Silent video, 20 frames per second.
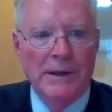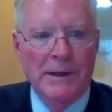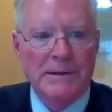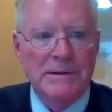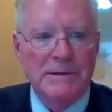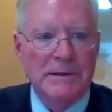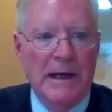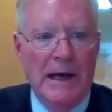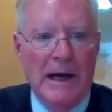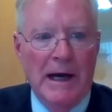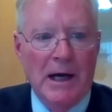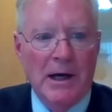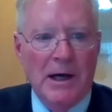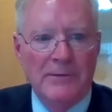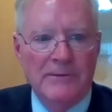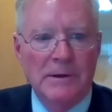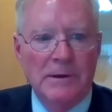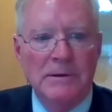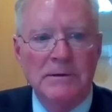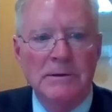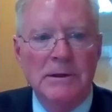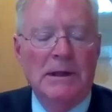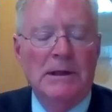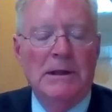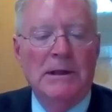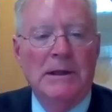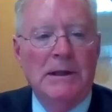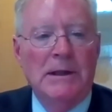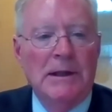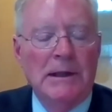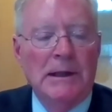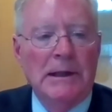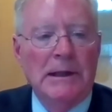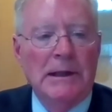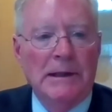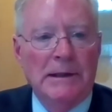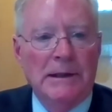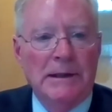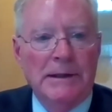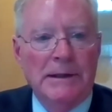It's ACFA.
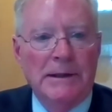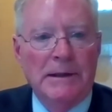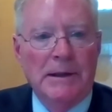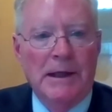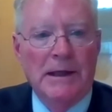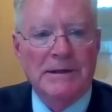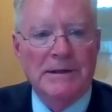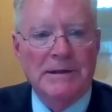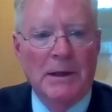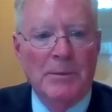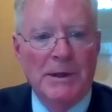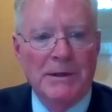And as I